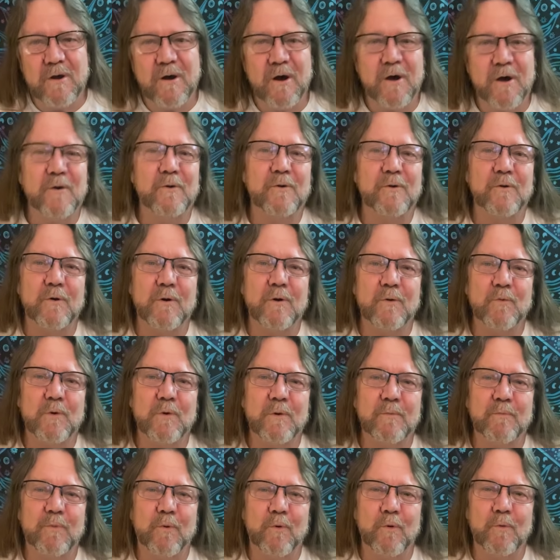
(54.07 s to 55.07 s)
I don't know, I
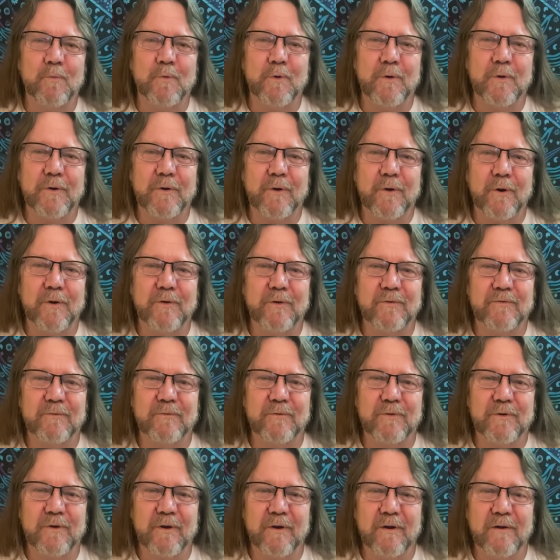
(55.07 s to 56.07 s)
want to pull more cards for
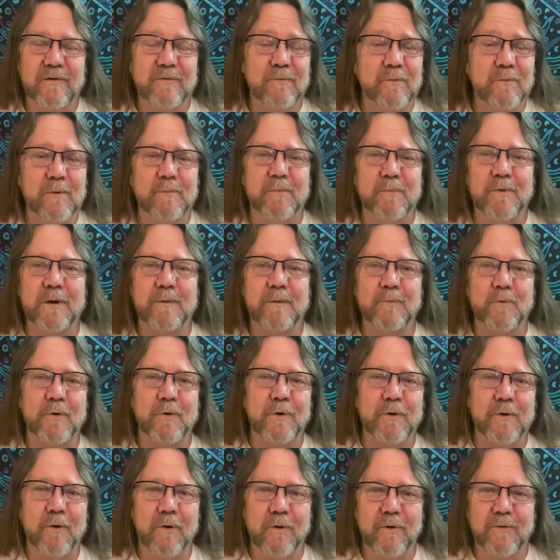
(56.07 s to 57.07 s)
you guys. I want to play more
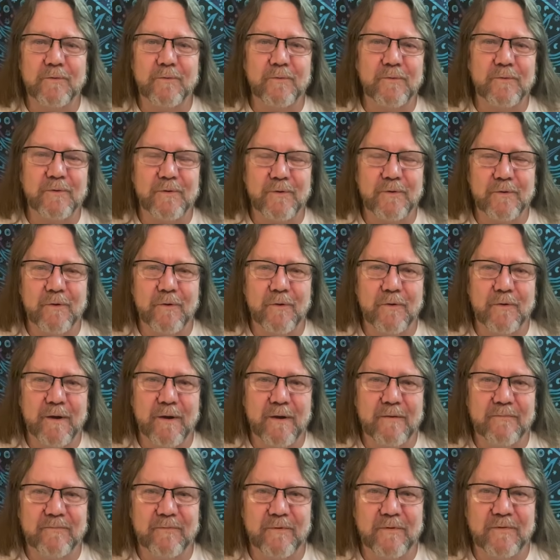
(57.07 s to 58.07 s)
cards with you and all
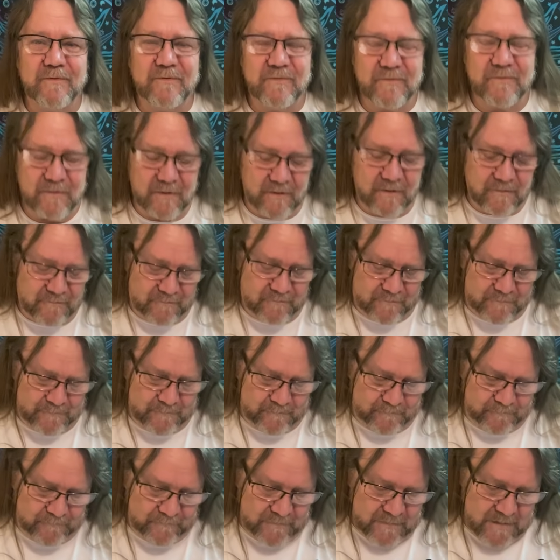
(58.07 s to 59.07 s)
that fun stuff.
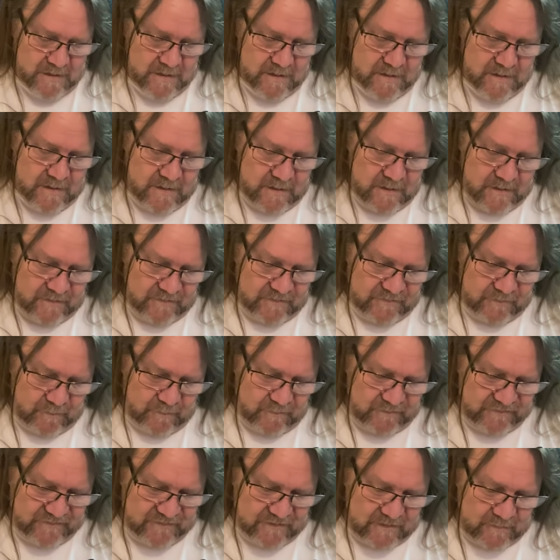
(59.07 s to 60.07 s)
So
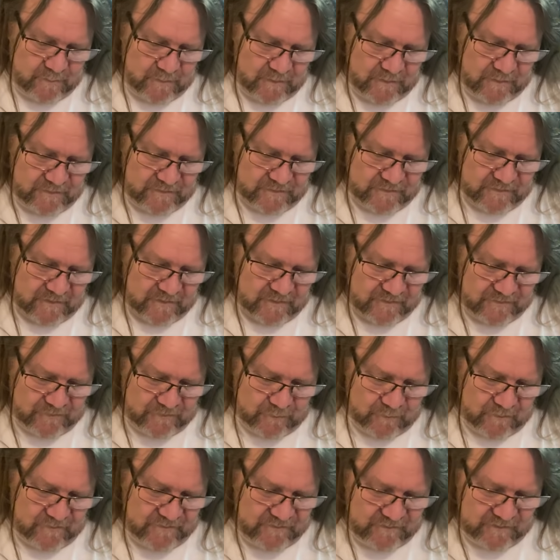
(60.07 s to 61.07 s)
we'll see where
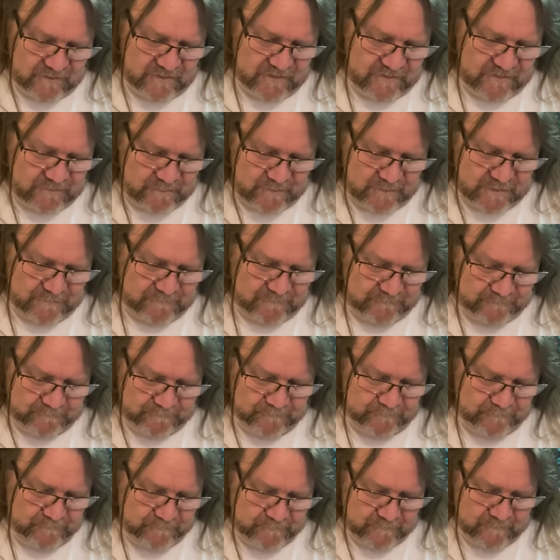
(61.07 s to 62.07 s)
source leads me.
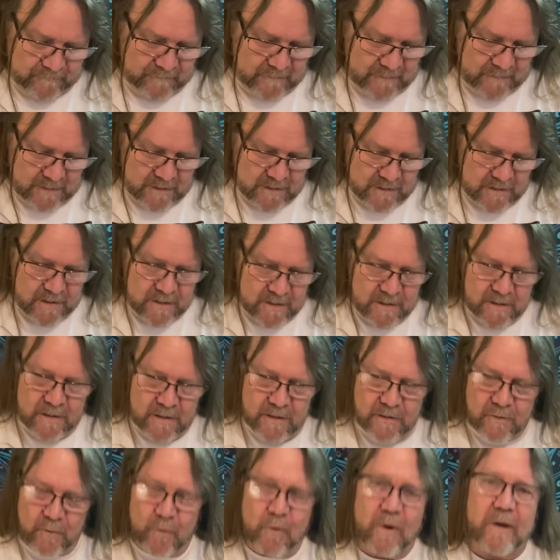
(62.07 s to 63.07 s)

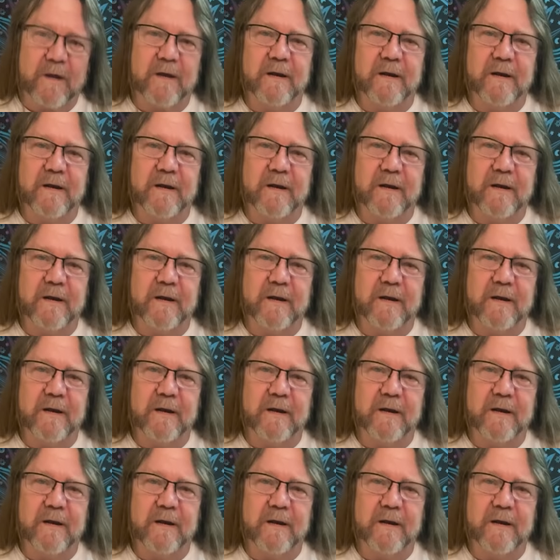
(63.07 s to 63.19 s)
Quick